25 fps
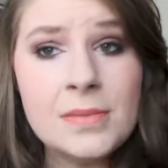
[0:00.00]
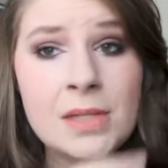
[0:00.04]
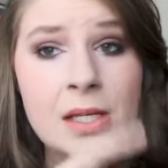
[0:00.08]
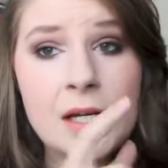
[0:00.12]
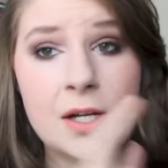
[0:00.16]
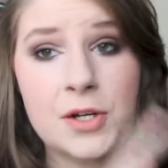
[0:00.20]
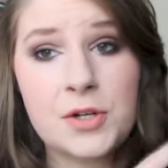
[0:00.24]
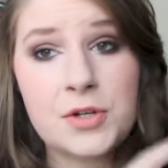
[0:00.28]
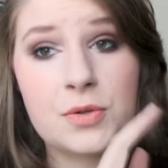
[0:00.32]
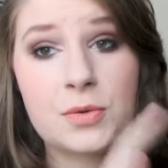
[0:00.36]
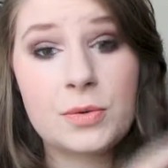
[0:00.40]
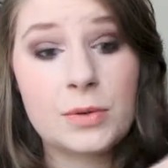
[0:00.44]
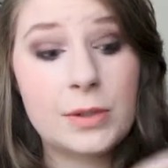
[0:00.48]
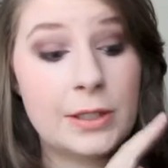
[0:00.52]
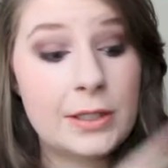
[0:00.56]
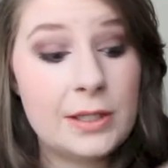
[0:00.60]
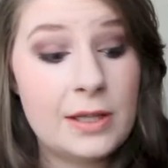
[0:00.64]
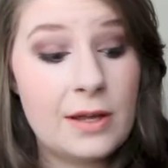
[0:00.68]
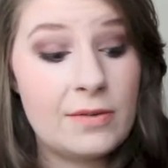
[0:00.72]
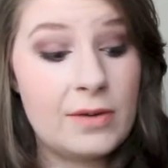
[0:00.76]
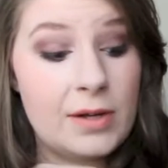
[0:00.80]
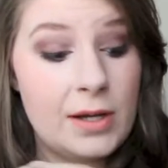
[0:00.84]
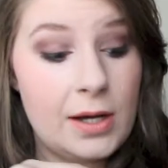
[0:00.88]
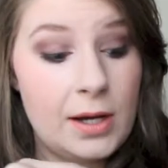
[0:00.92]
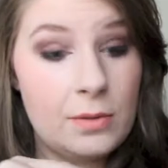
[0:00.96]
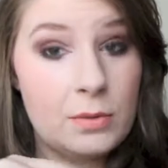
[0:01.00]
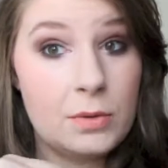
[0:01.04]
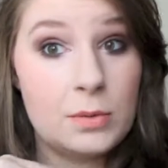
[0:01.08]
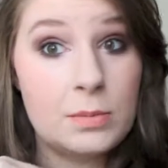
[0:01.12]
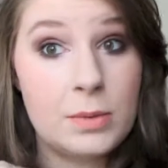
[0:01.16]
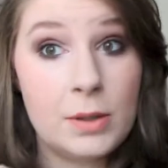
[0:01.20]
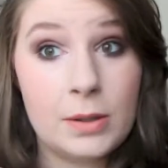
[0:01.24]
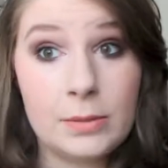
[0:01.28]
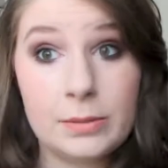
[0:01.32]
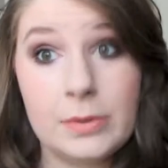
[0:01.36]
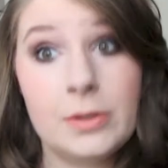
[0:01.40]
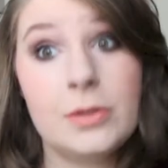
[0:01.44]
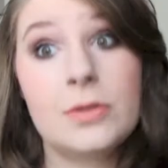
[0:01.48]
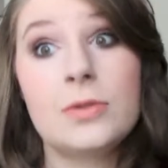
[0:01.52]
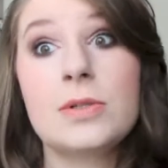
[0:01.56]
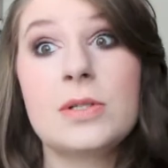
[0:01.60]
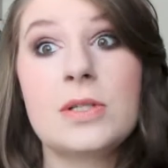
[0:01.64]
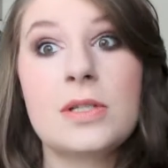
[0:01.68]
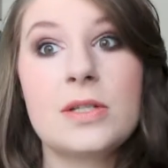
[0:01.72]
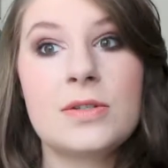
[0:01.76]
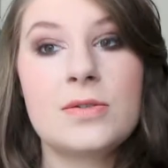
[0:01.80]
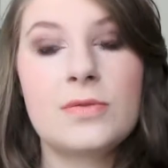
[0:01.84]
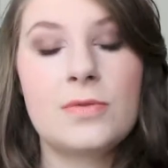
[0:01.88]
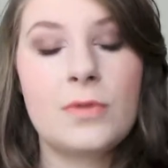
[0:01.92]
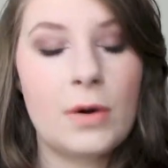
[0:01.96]
I just really love it. I will probably use
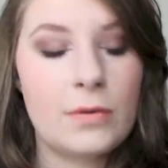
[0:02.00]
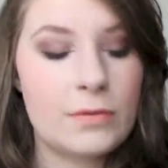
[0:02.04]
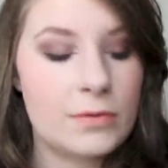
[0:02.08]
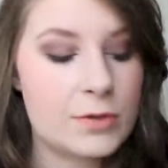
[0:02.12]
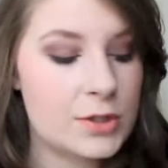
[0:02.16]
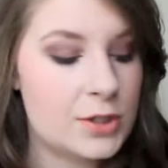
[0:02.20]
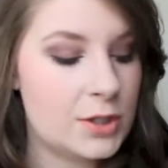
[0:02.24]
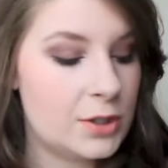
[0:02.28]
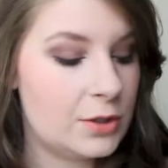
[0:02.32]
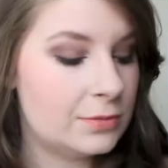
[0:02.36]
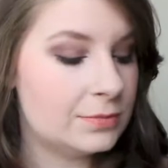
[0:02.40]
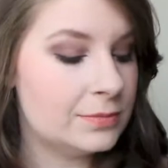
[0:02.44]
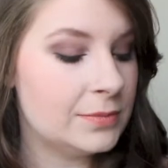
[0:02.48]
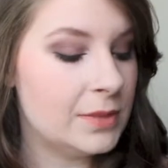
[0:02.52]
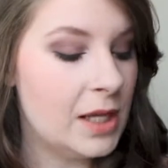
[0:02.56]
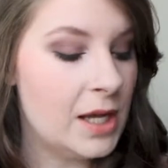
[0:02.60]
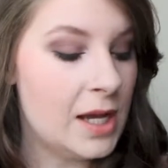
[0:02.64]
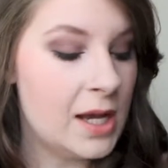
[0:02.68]
this forever too.